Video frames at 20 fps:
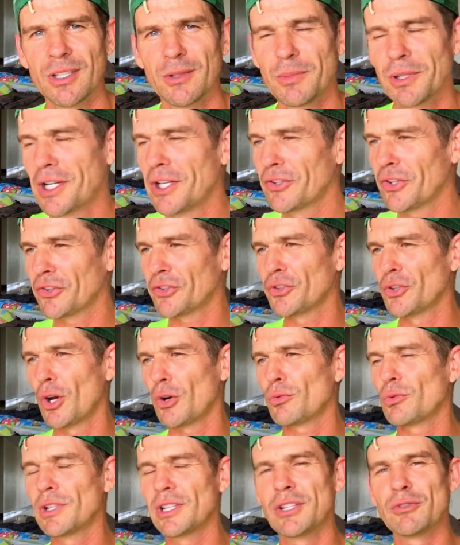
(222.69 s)
Because it's
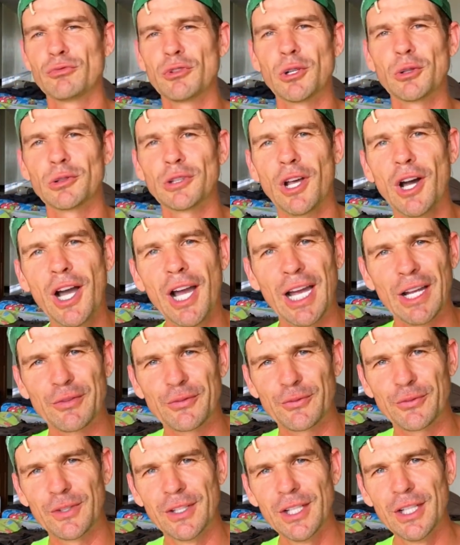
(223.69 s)
not really real
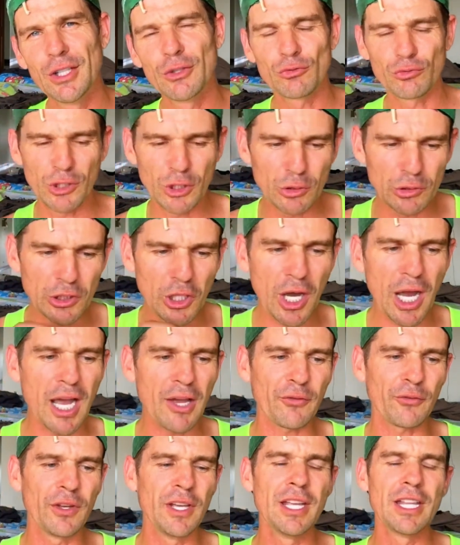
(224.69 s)
life. Real
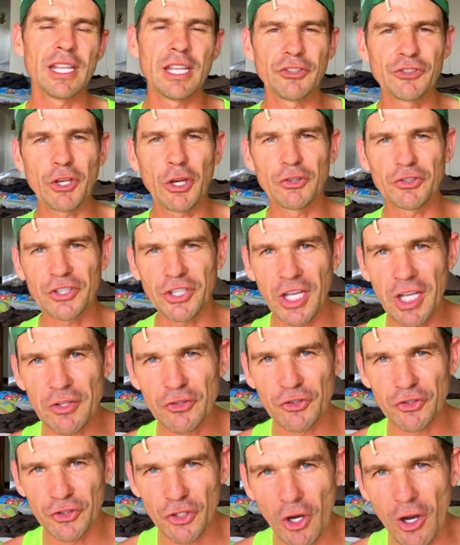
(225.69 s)
life is those
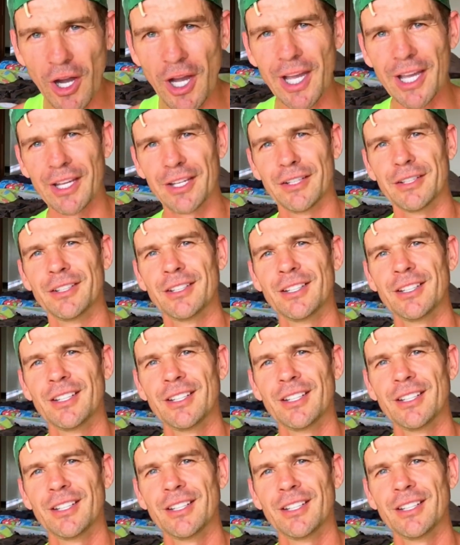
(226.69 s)
kids dying